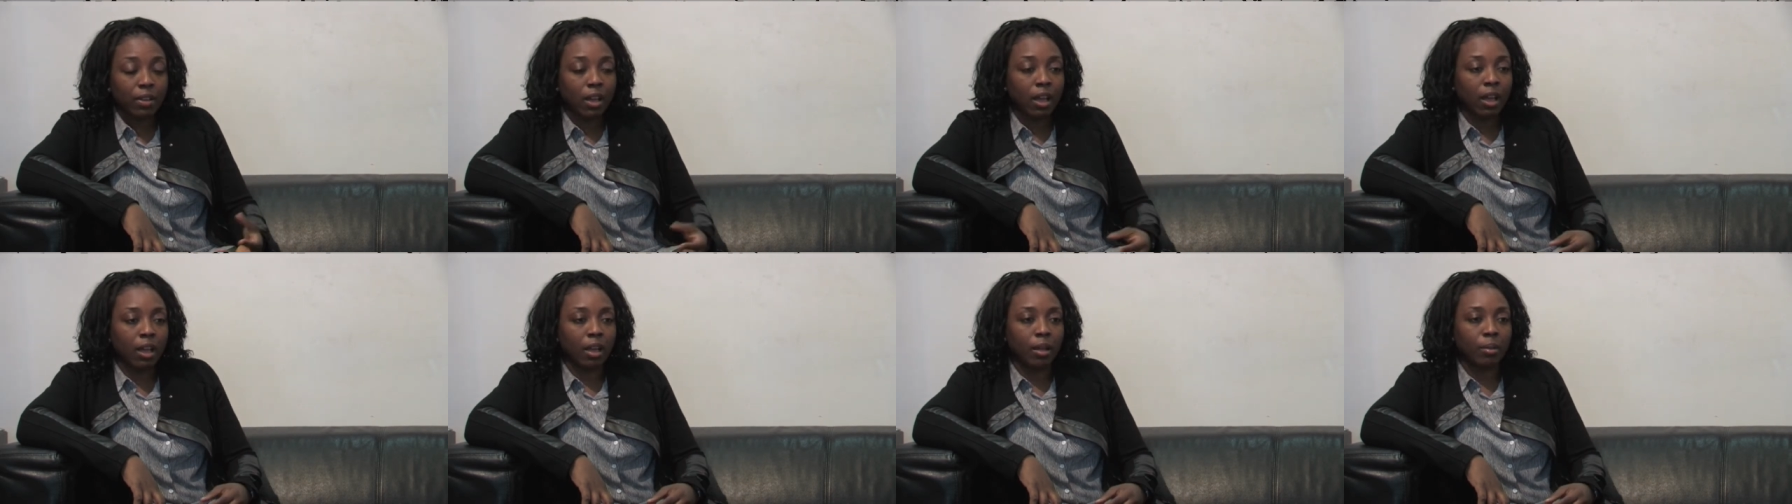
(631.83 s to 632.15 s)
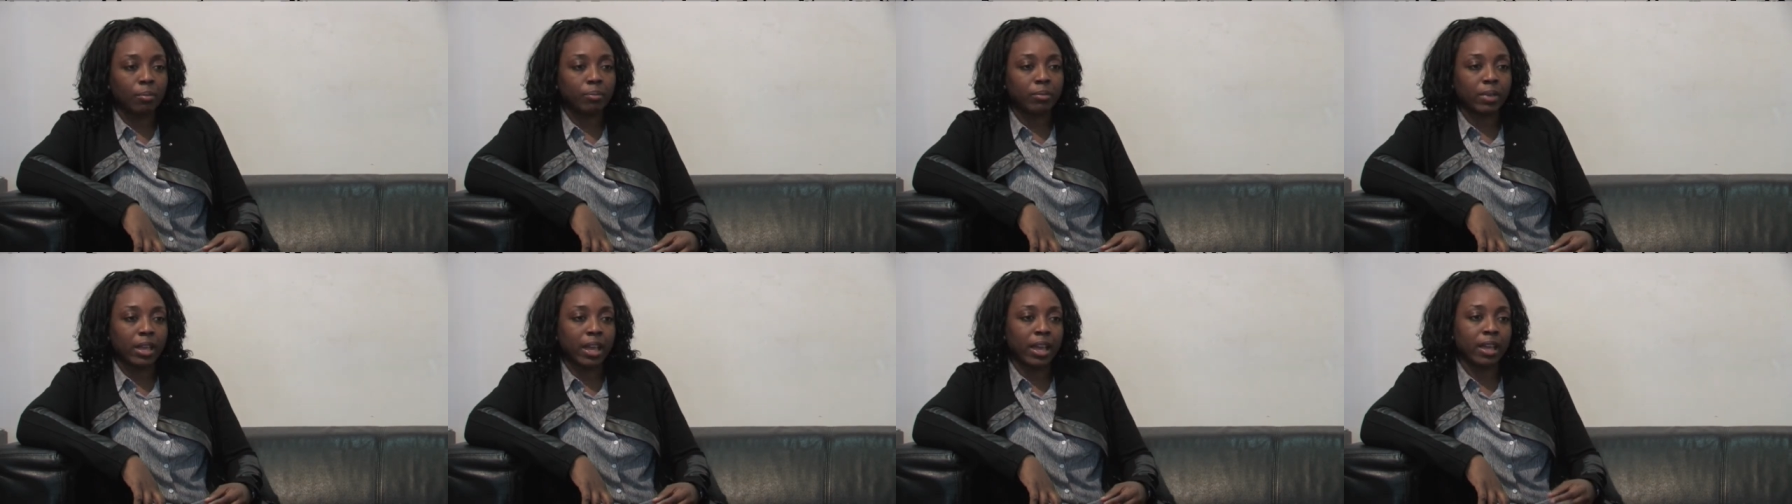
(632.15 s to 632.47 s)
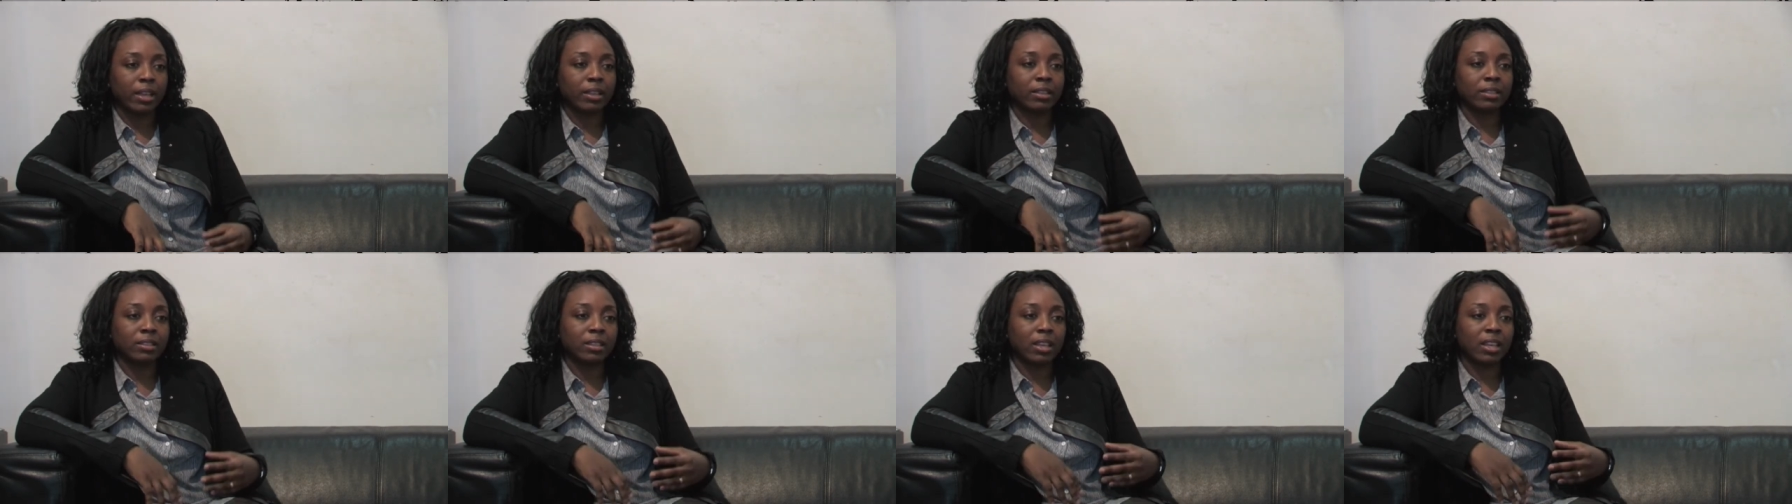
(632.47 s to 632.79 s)

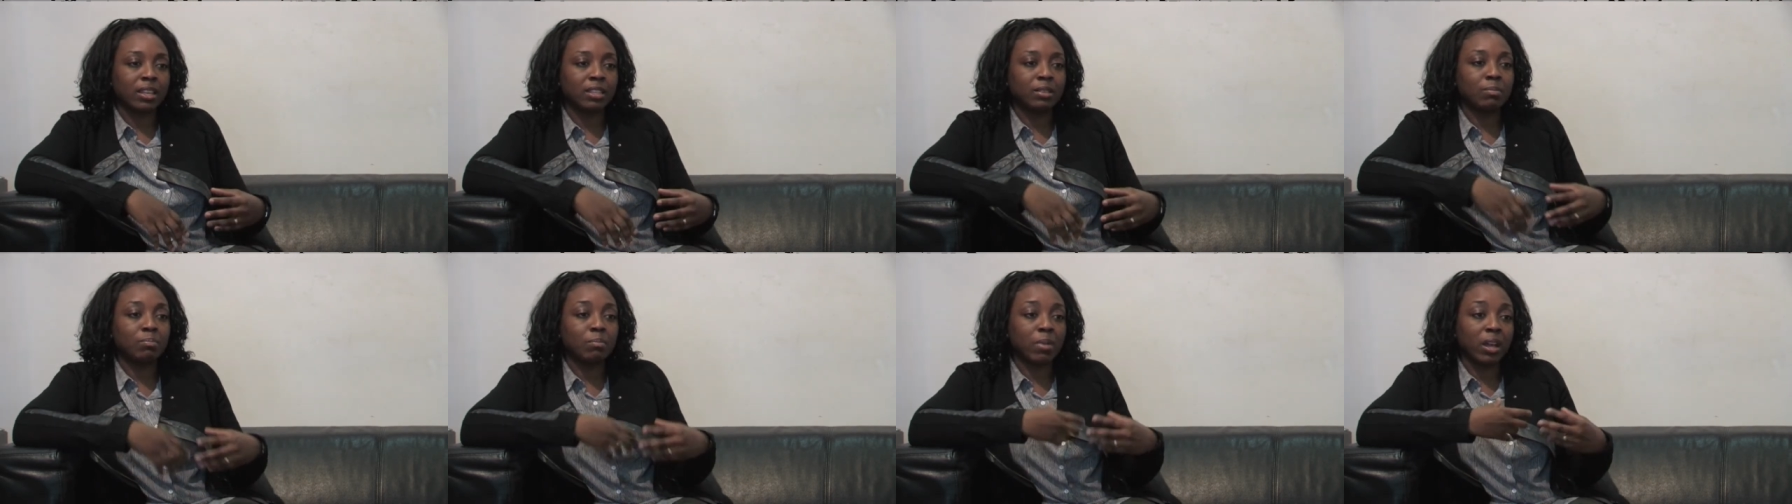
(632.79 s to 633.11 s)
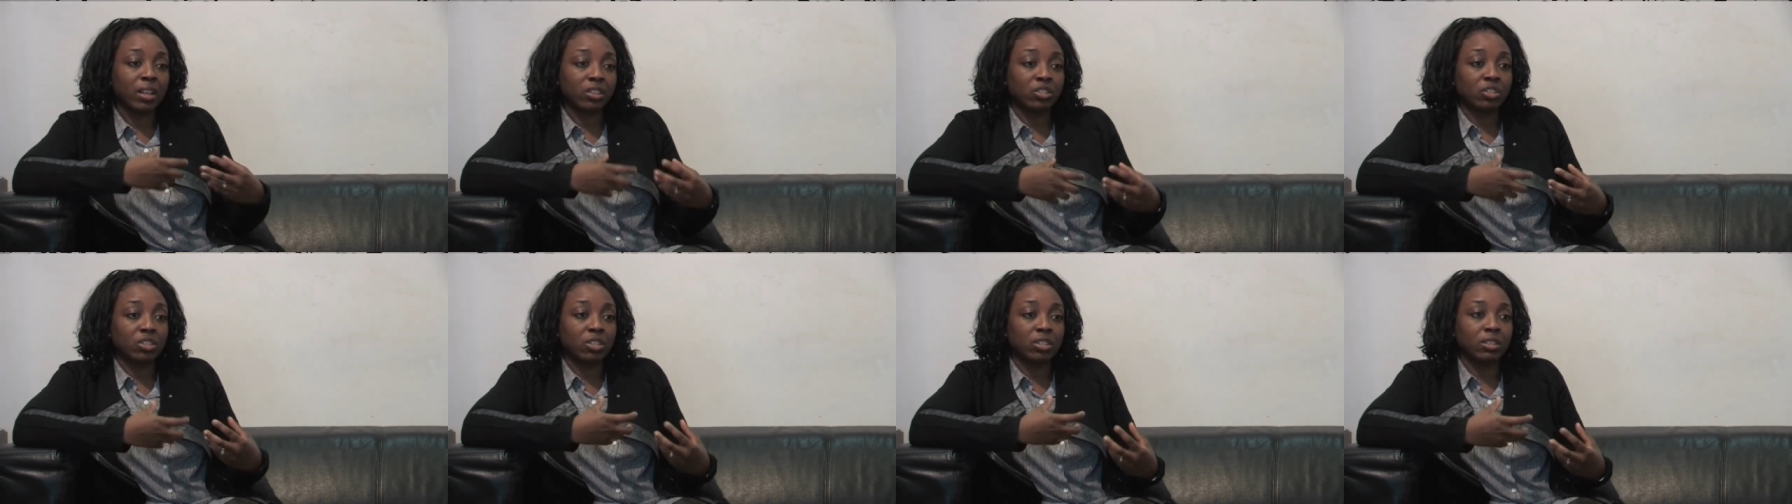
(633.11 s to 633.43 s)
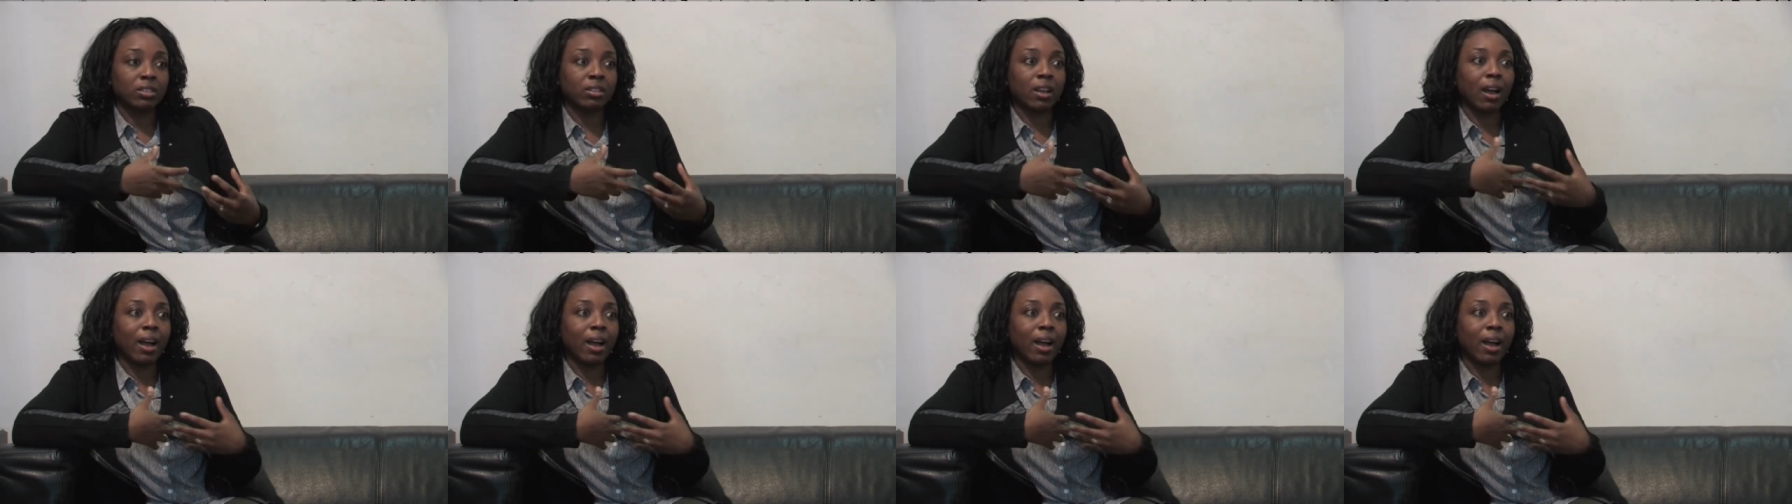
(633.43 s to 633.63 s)
And as much as